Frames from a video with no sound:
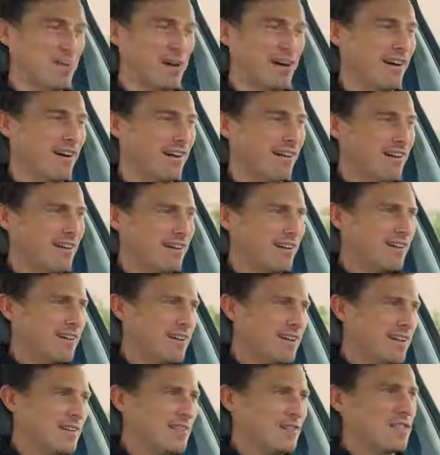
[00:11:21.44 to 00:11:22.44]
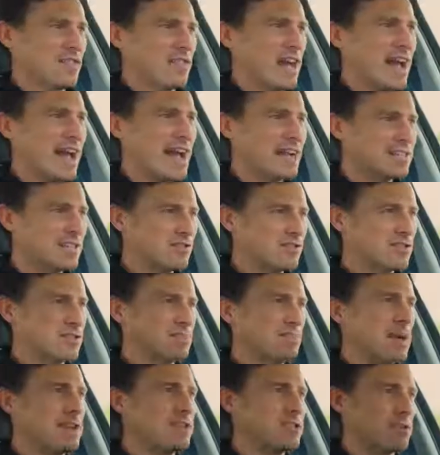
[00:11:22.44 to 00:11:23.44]
but that active
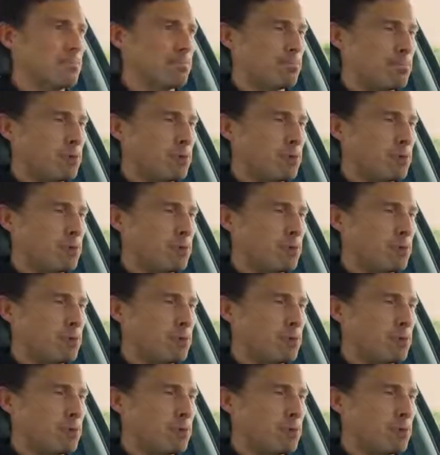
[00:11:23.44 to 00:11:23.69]
suspension